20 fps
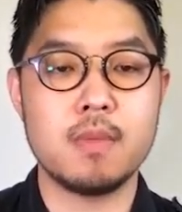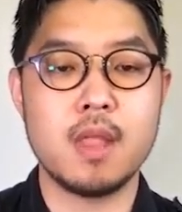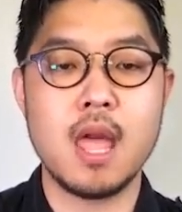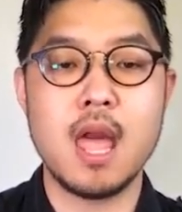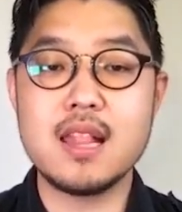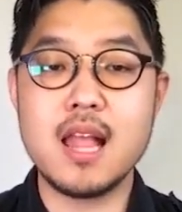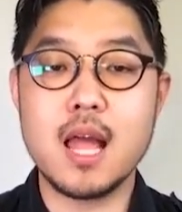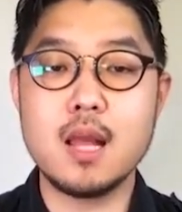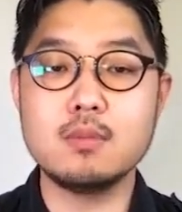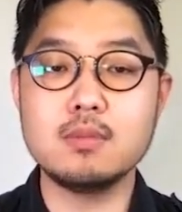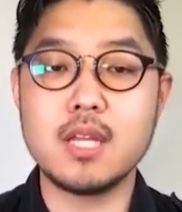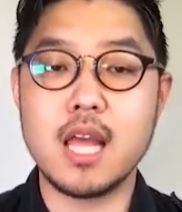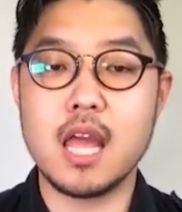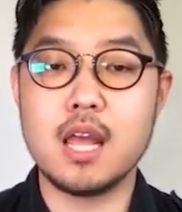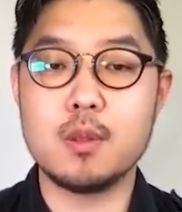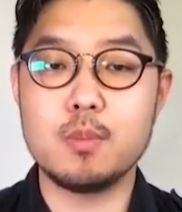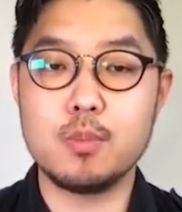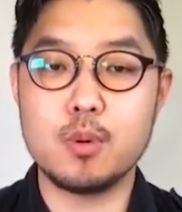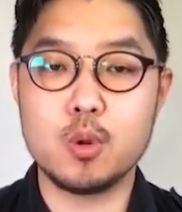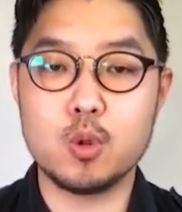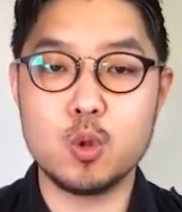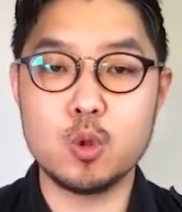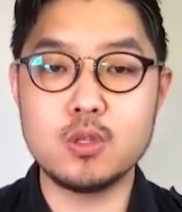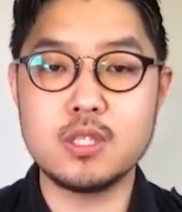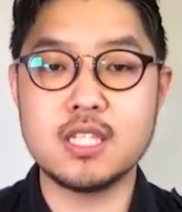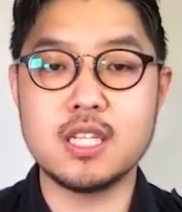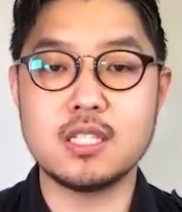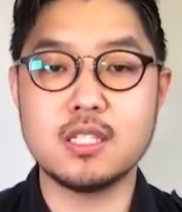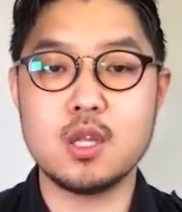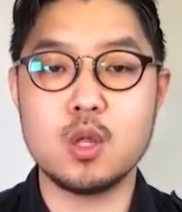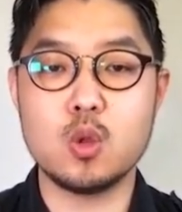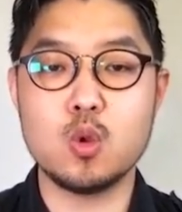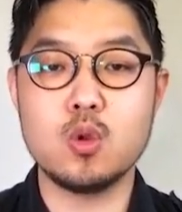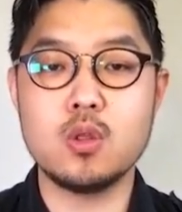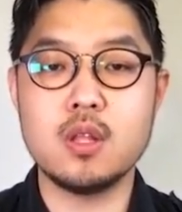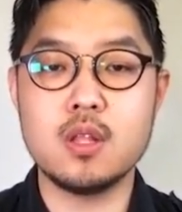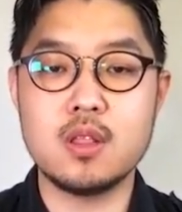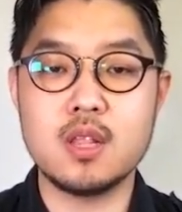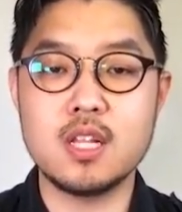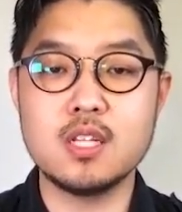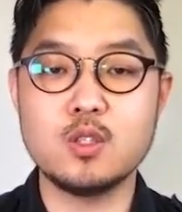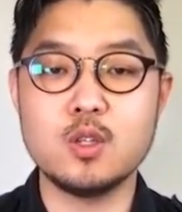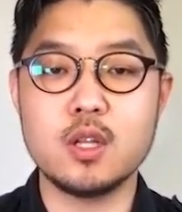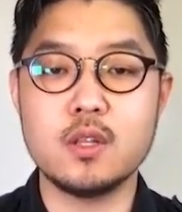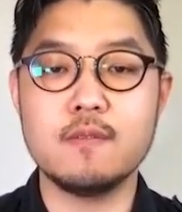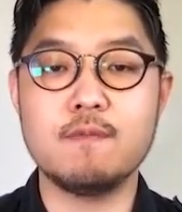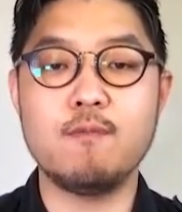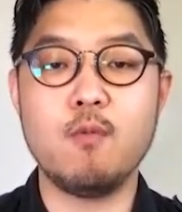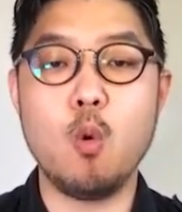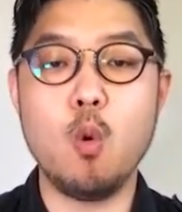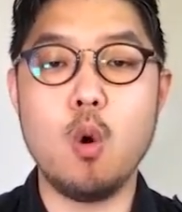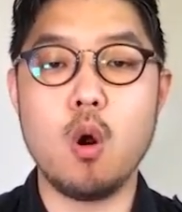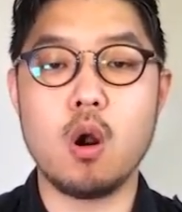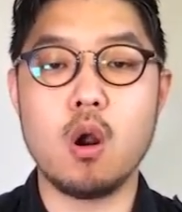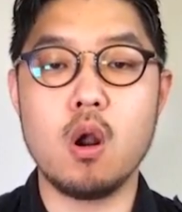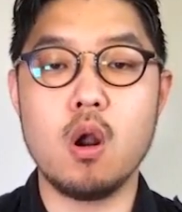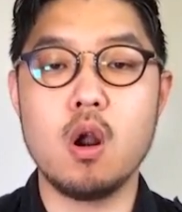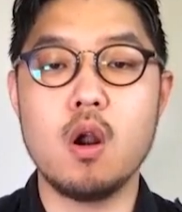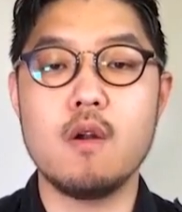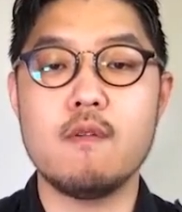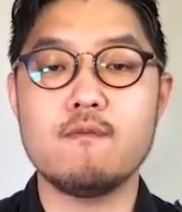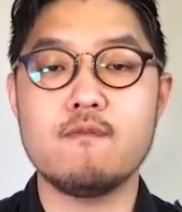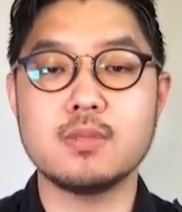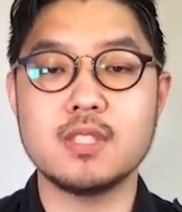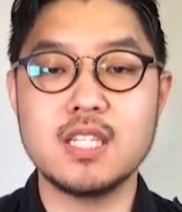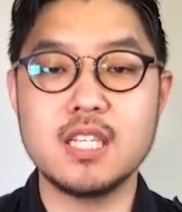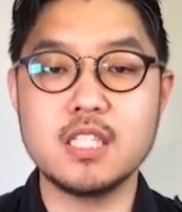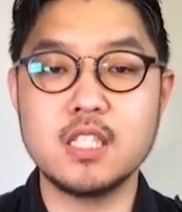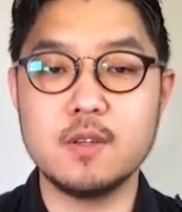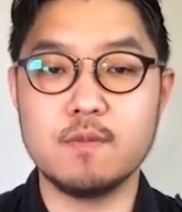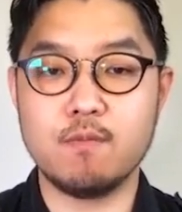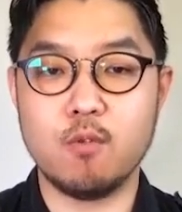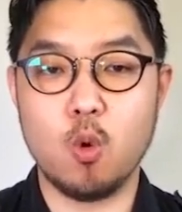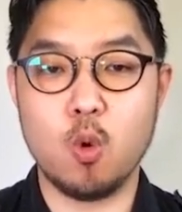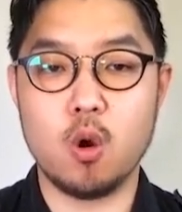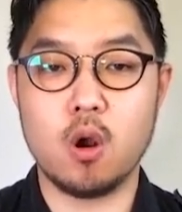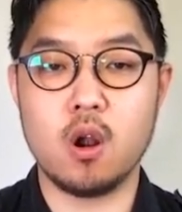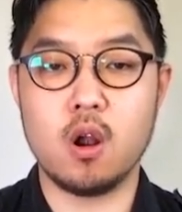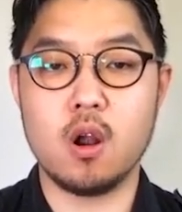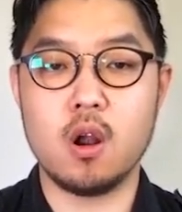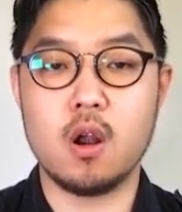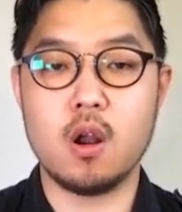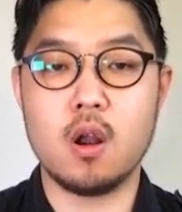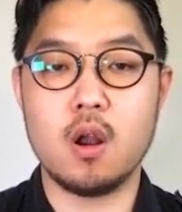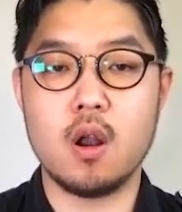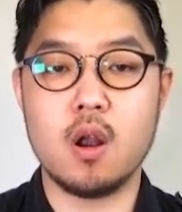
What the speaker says: 8 times 8 produces the unit digit 4 from 64.